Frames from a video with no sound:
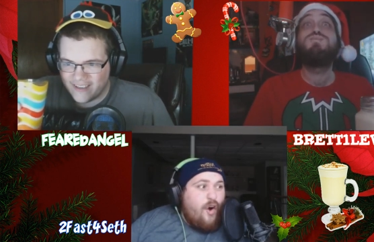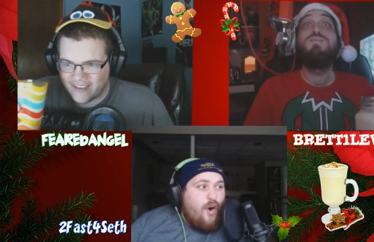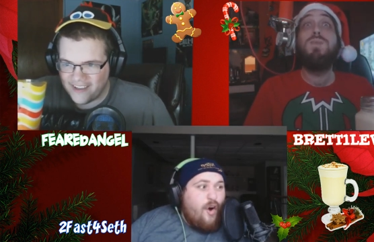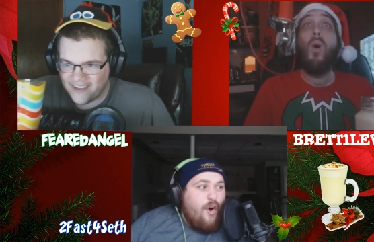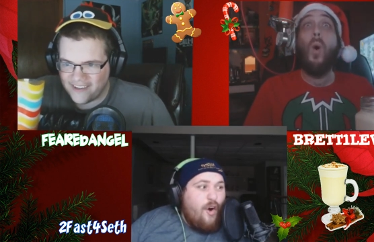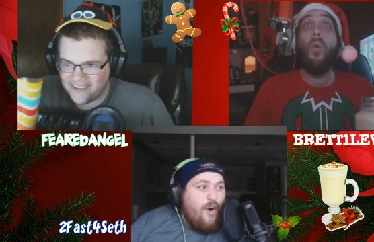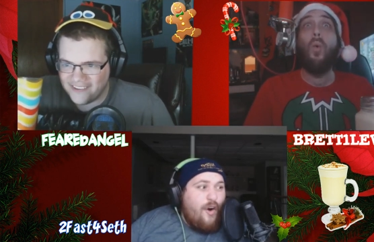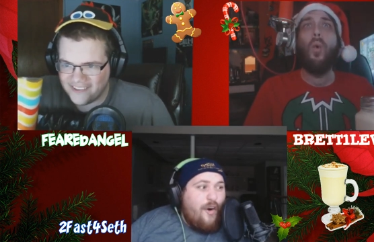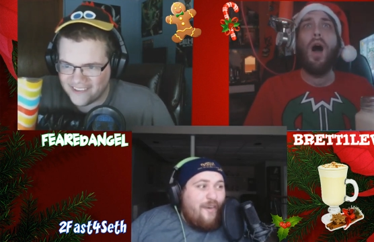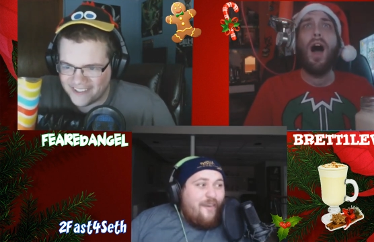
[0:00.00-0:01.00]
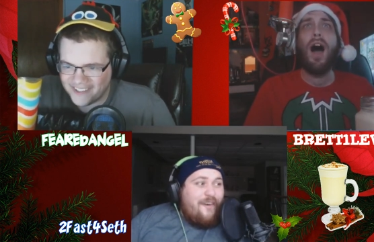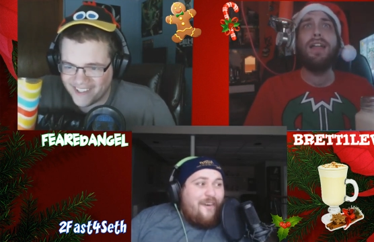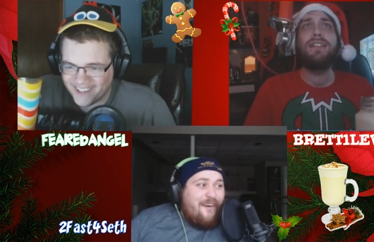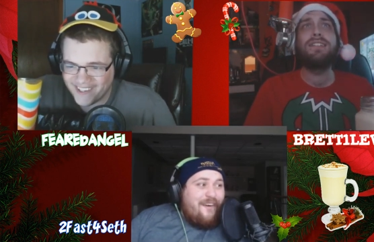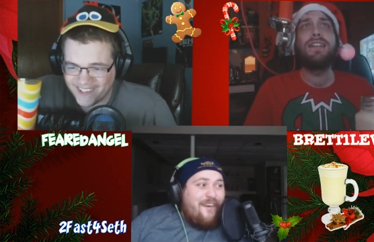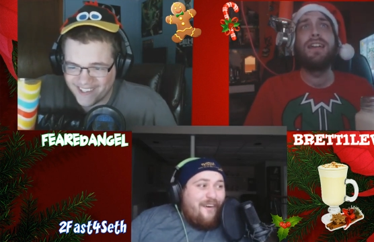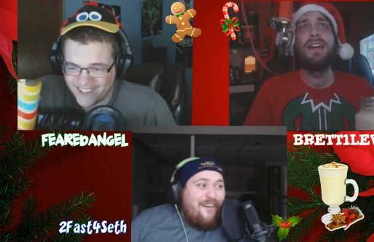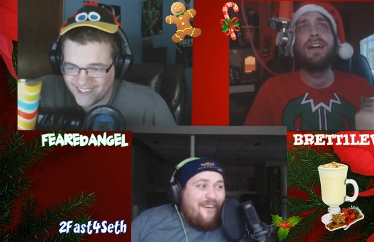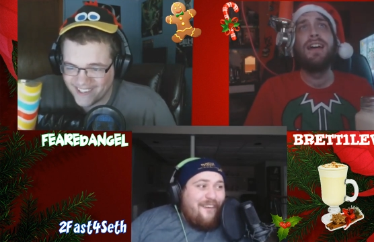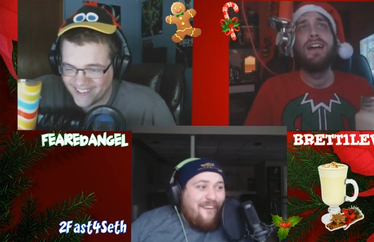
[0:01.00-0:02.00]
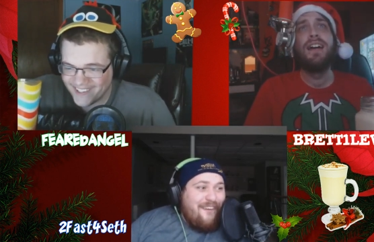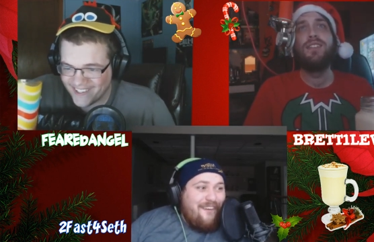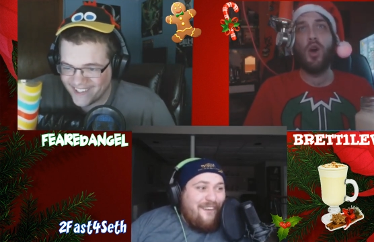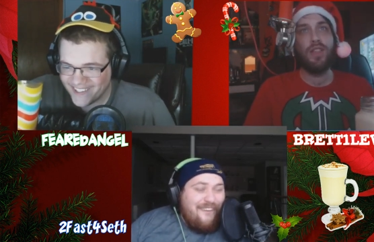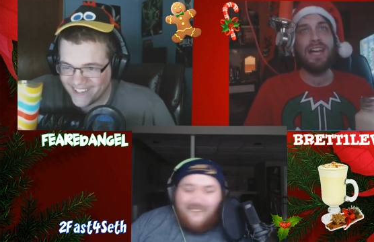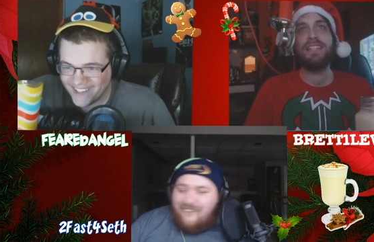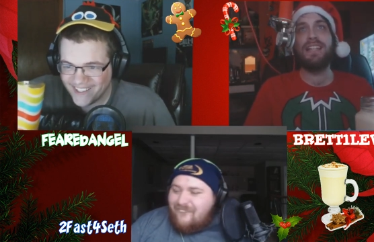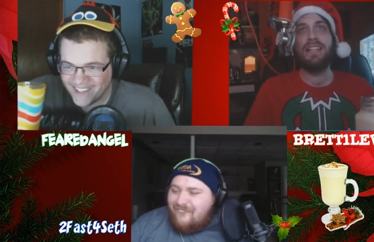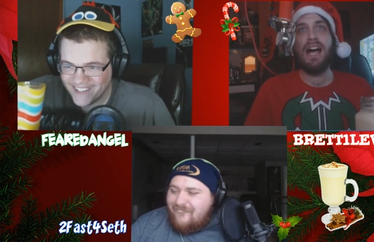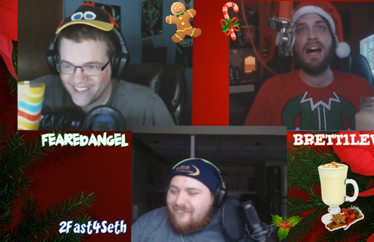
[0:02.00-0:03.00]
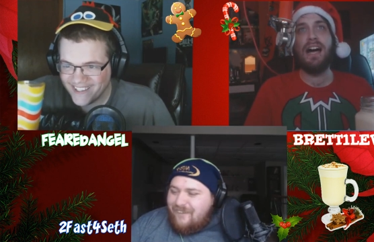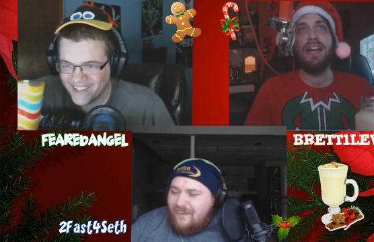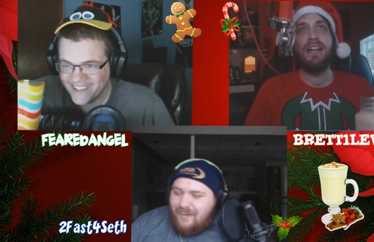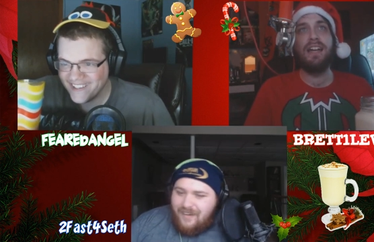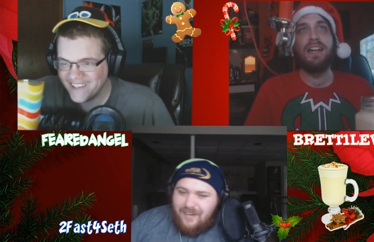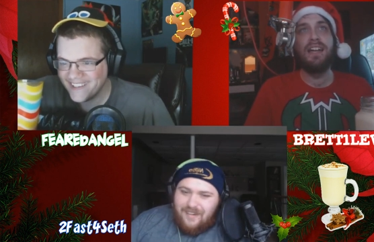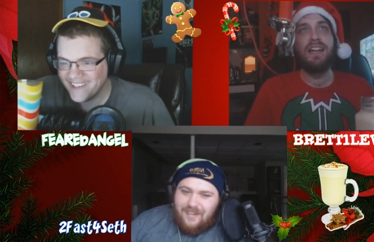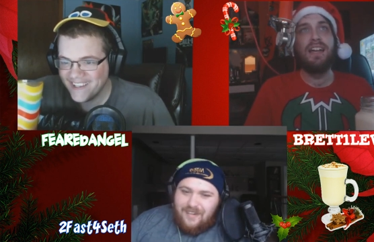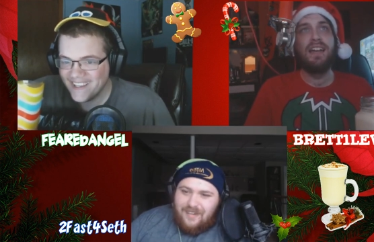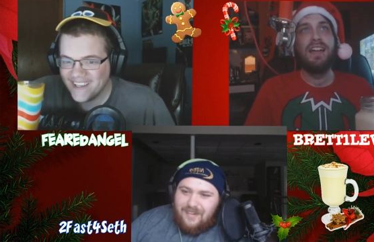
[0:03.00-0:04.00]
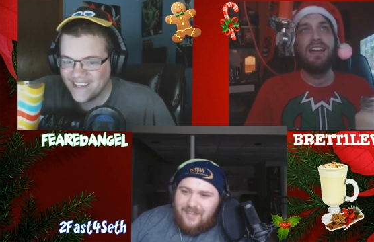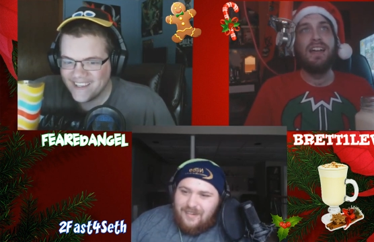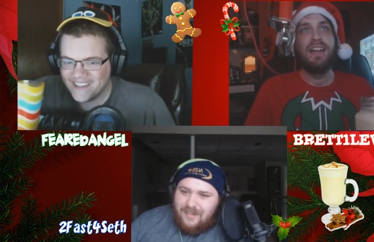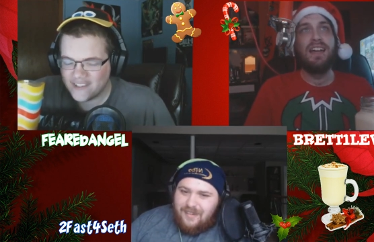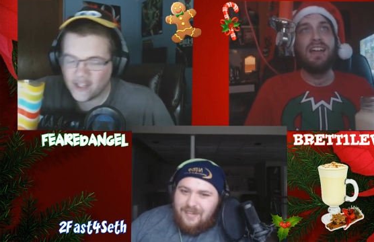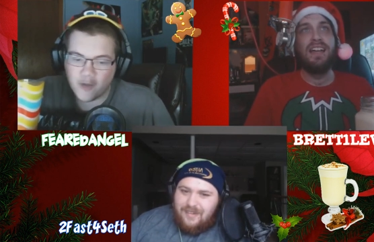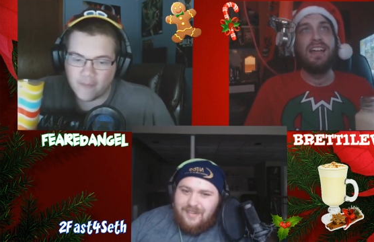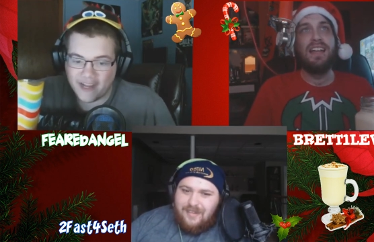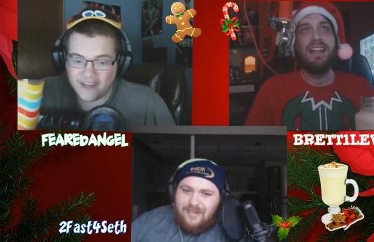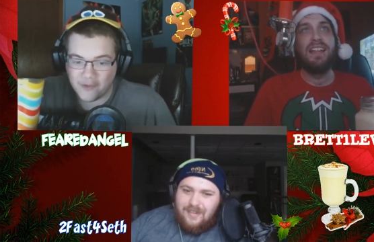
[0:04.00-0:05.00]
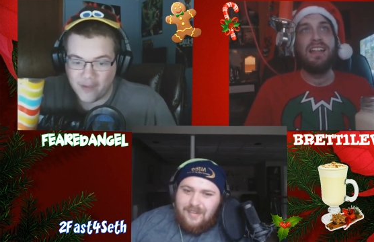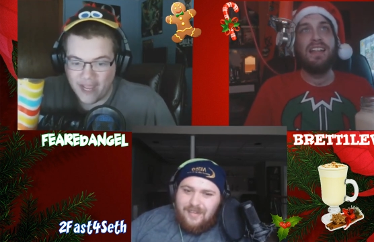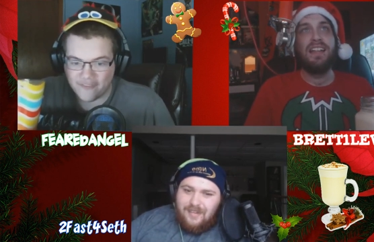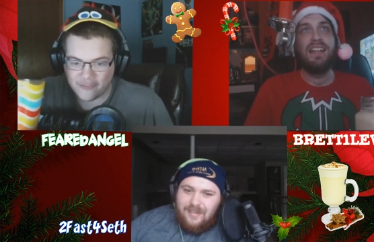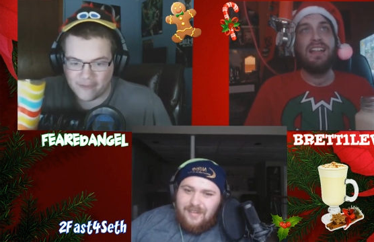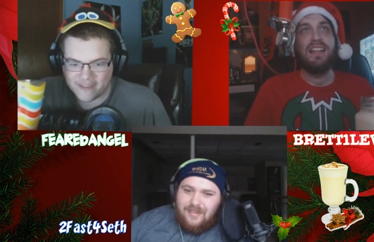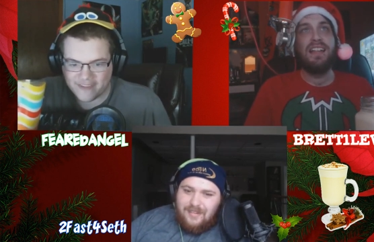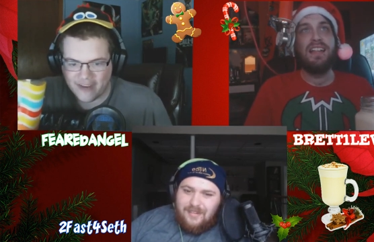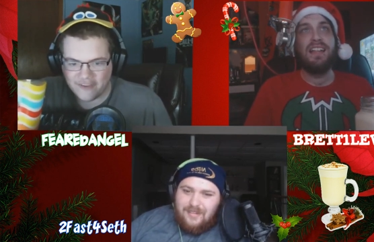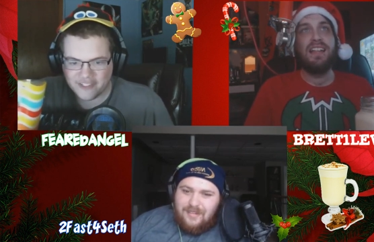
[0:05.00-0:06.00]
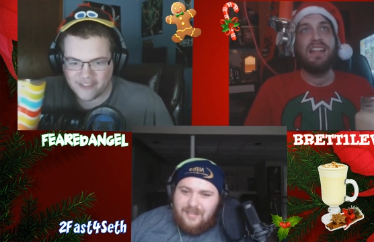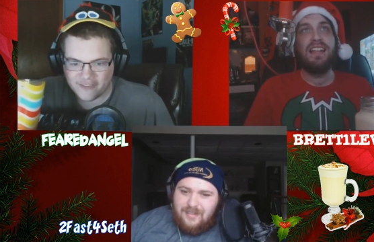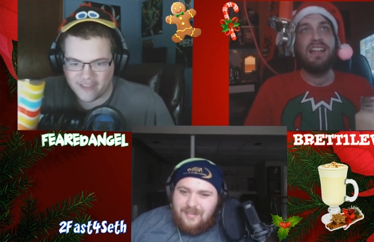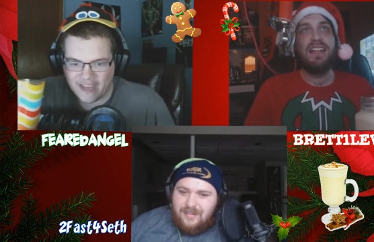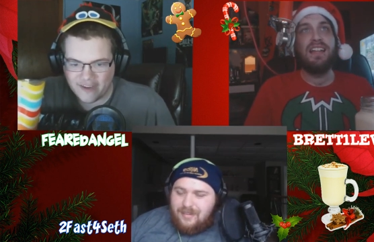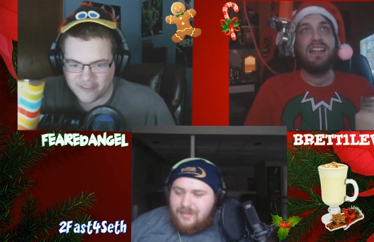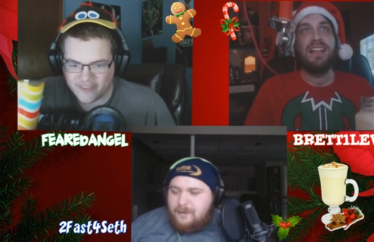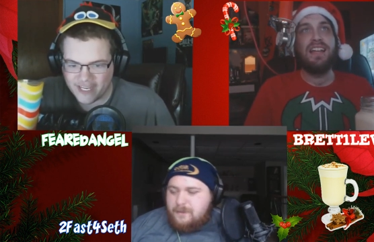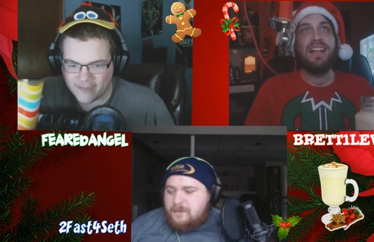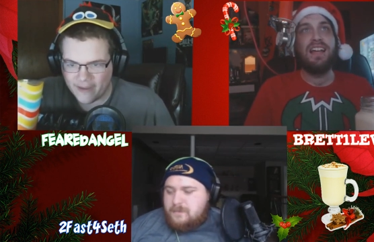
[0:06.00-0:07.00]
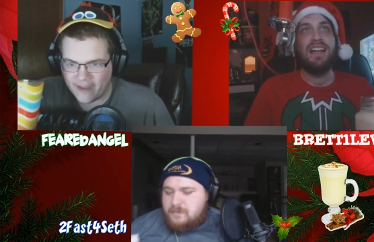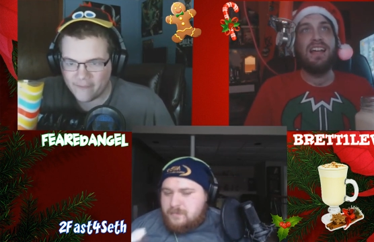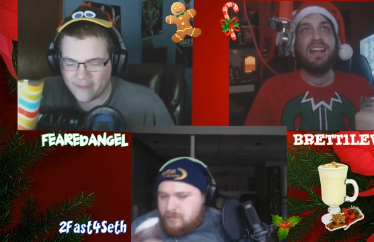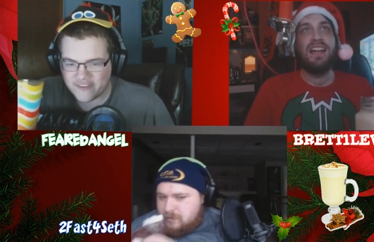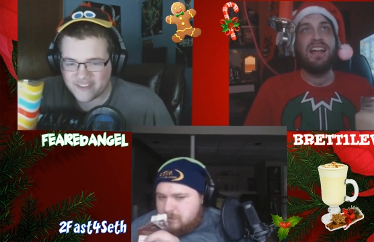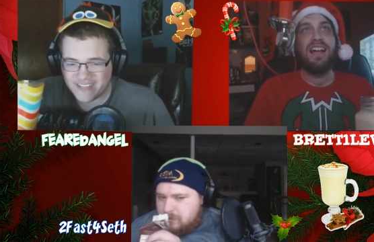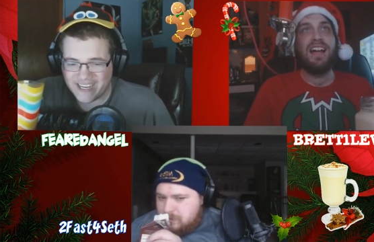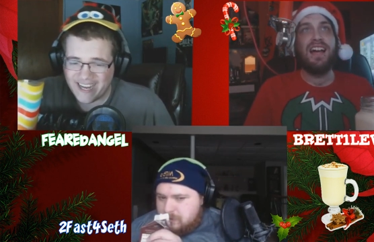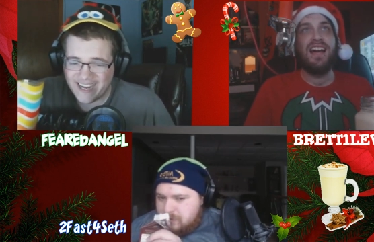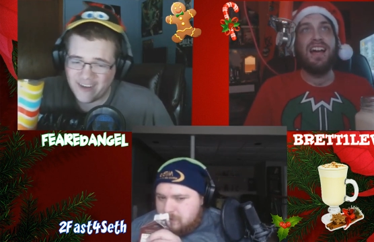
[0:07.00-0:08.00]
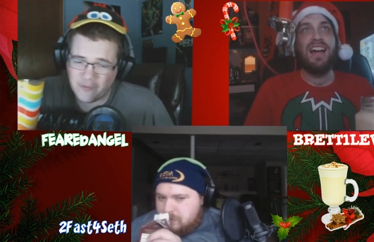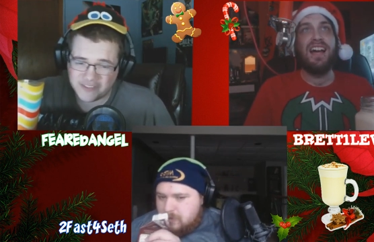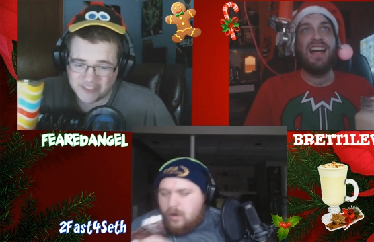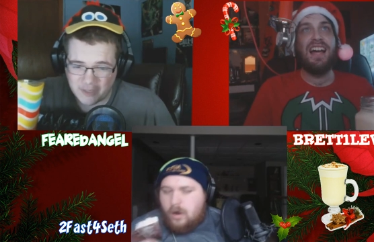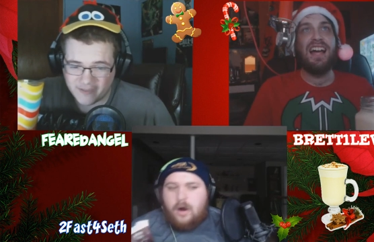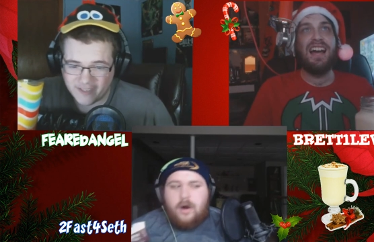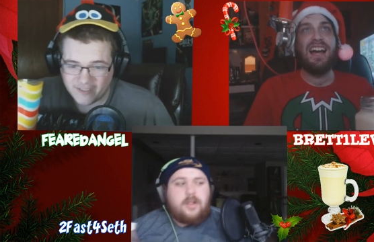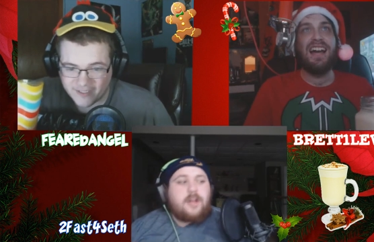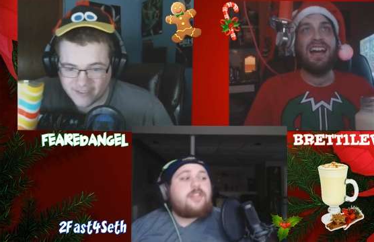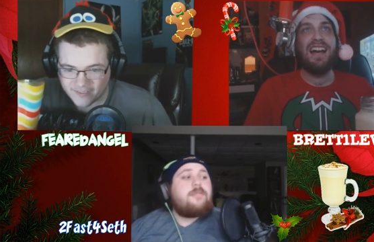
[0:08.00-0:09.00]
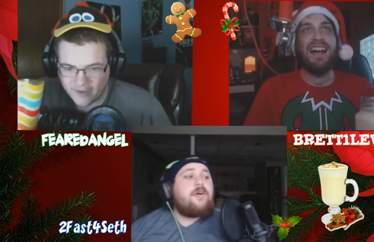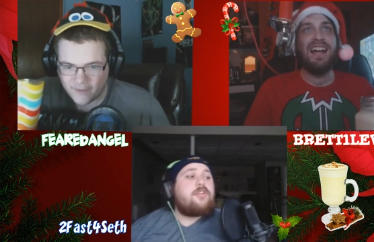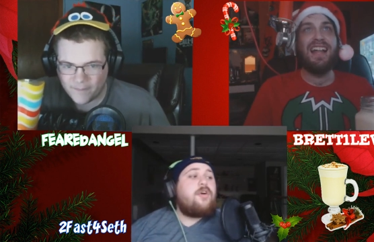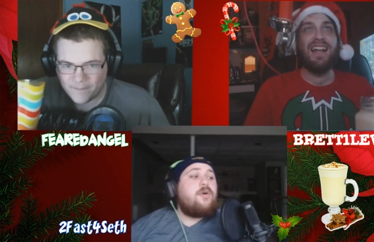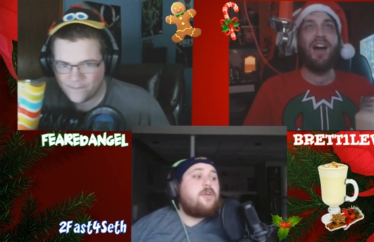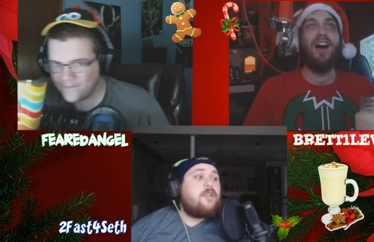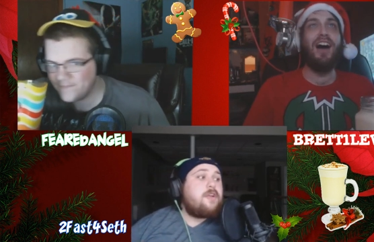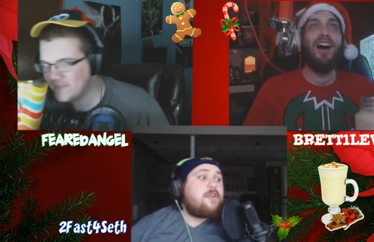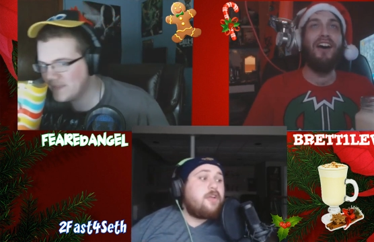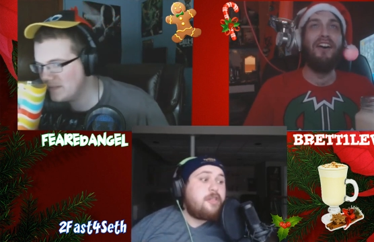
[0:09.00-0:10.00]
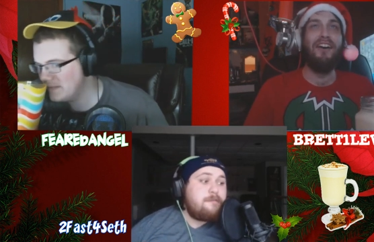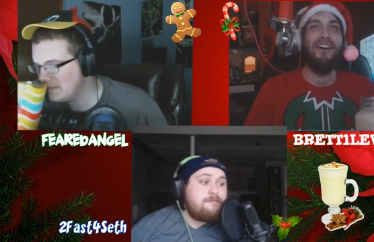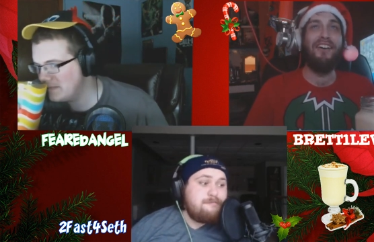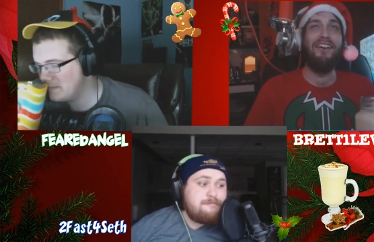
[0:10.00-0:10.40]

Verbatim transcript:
Speaker 1: Oh, what? no, that's a lie. No, but I do have three months. I was either that. I was thinking about it, but then I was just like, I don't want salmonella. Oh, so. so delicious.